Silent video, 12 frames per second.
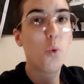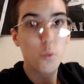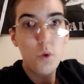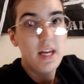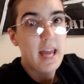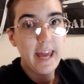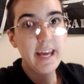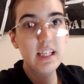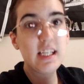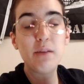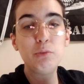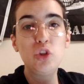We can
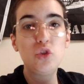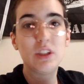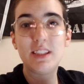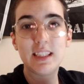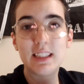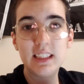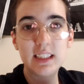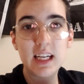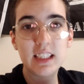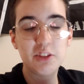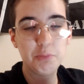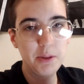demonstrate that these
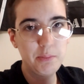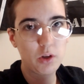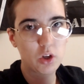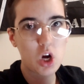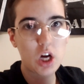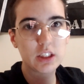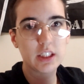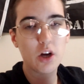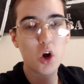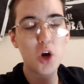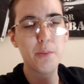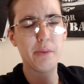kinds of people are causing
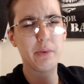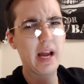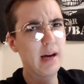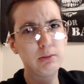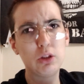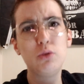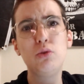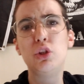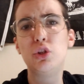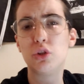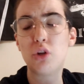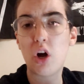harm and we absolutely
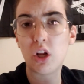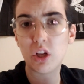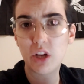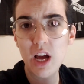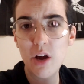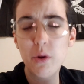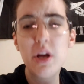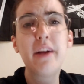should call it out.